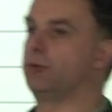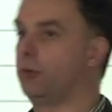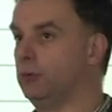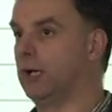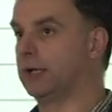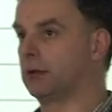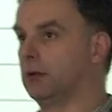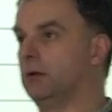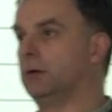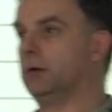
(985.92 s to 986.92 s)
too
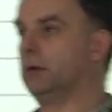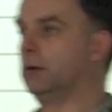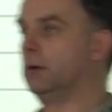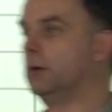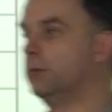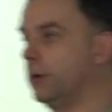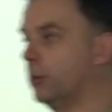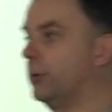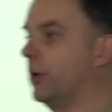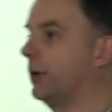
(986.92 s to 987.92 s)
little for
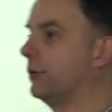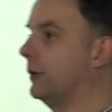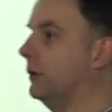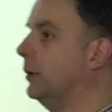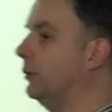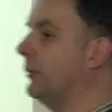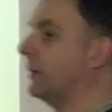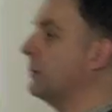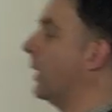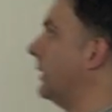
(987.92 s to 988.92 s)
your product and
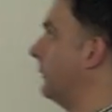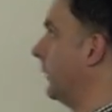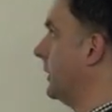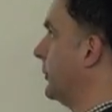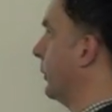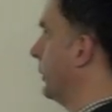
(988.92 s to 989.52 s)
losing money for each